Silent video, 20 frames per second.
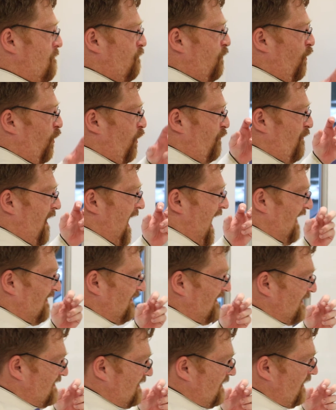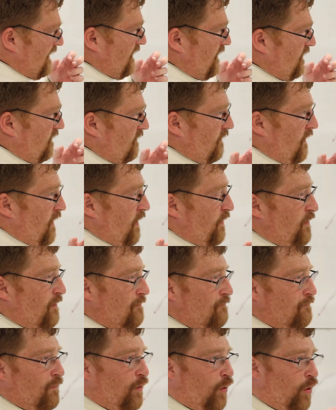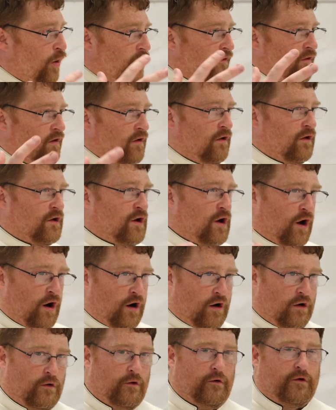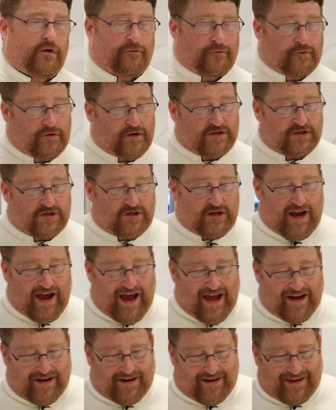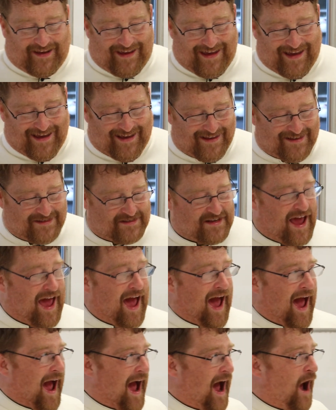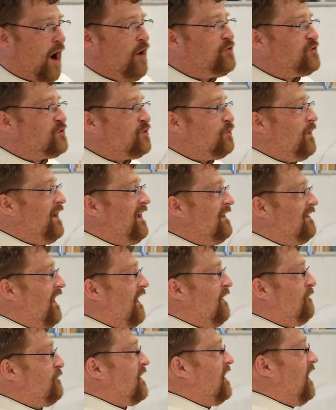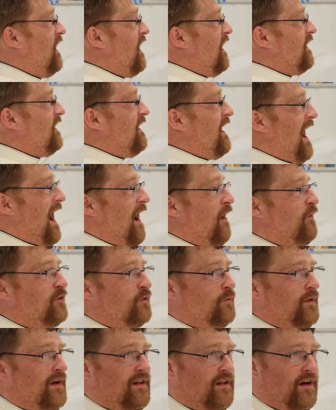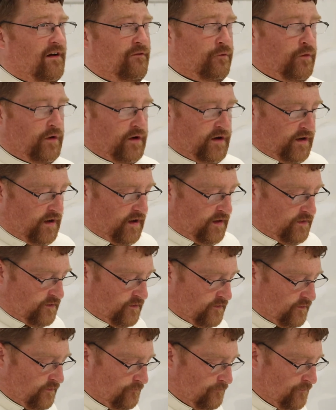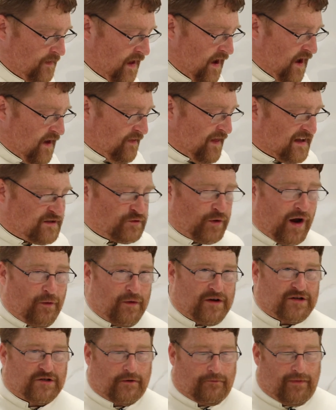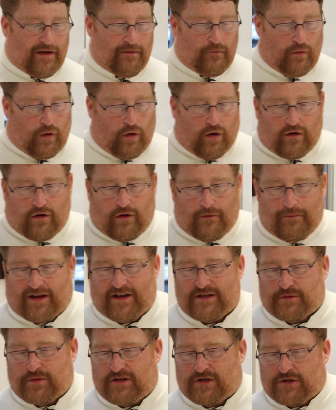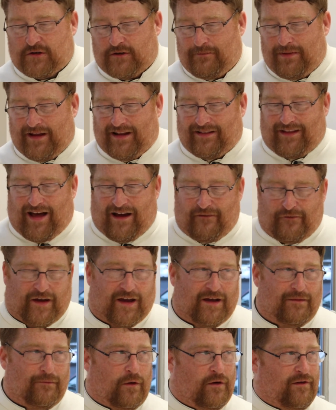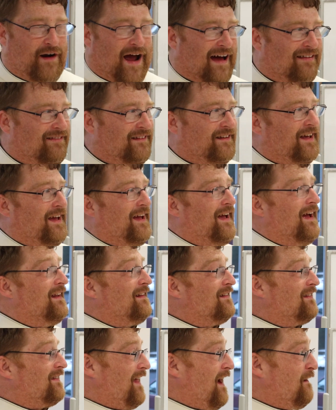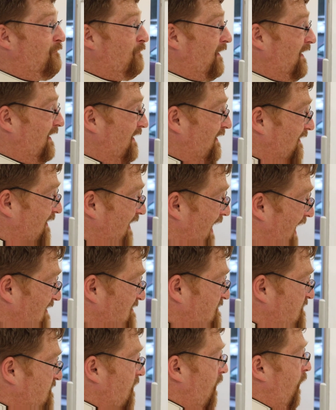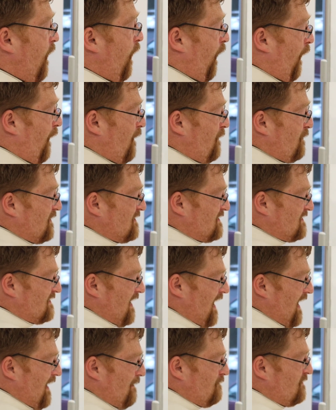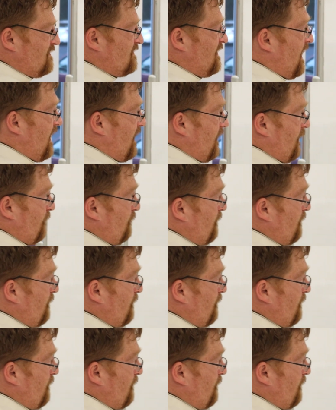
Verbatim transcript: morality, the moral code of Christianity is how do we love God and how do we love one another? That's why we should be moral because we should be loving, and morality and lovingness are the same thing,